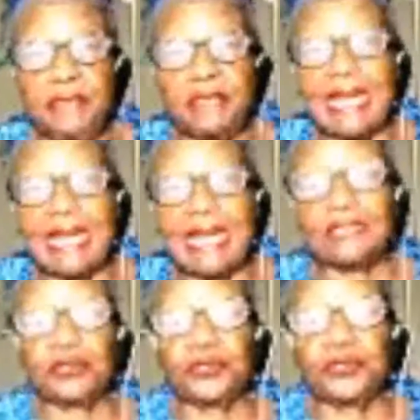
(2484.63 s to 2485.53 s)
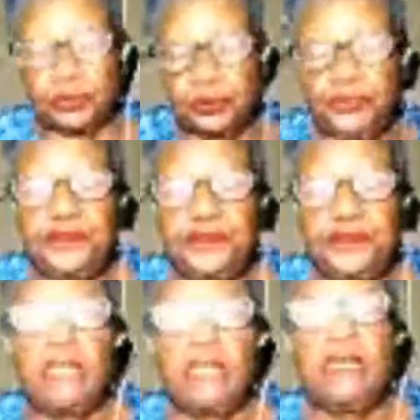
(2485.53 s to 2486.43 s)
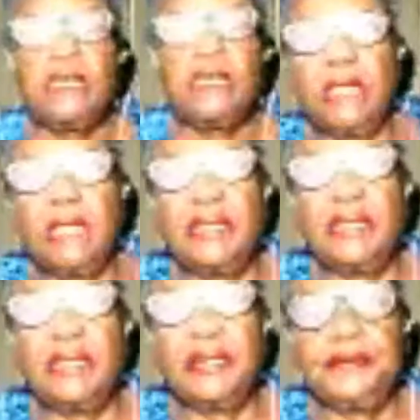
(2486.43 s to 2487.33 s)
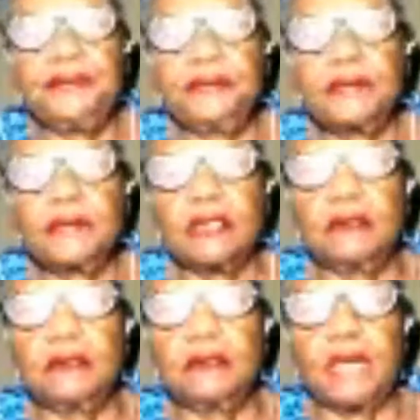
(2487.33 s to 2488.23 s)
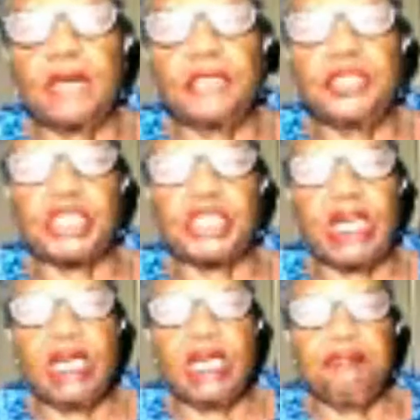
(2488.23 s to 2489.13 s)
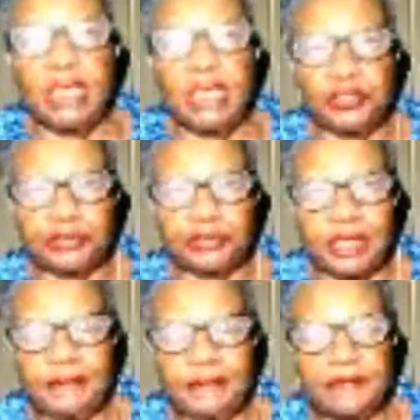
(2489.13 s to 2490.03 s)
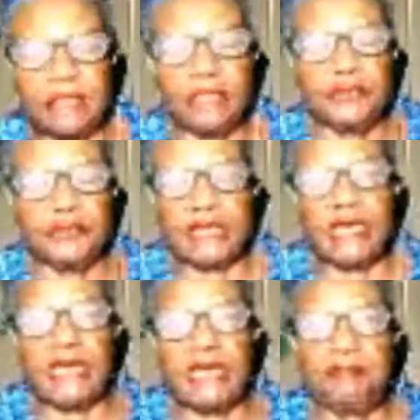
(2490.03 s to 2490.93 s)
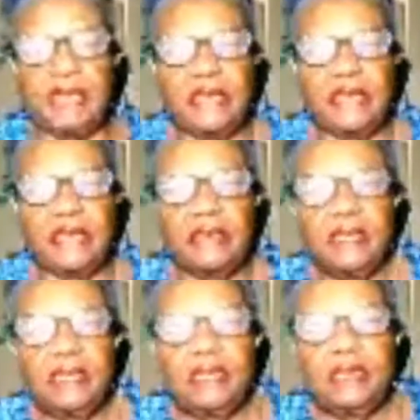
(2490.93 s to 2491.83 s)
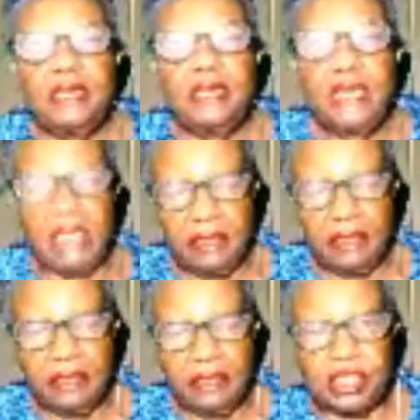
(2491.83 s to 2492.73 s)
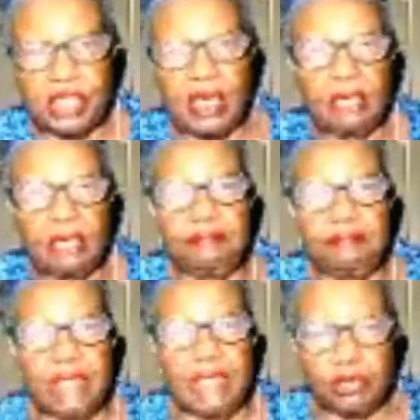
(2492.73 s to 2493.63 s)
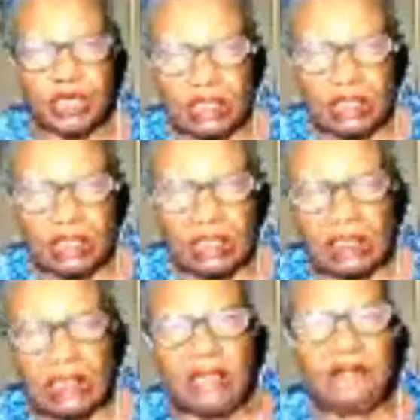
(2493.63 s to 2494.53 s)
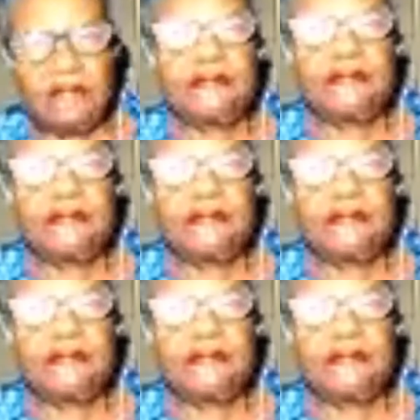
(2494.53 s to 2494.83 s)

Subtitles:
They had been in the jail ministering or teaching in the jail. And so therefore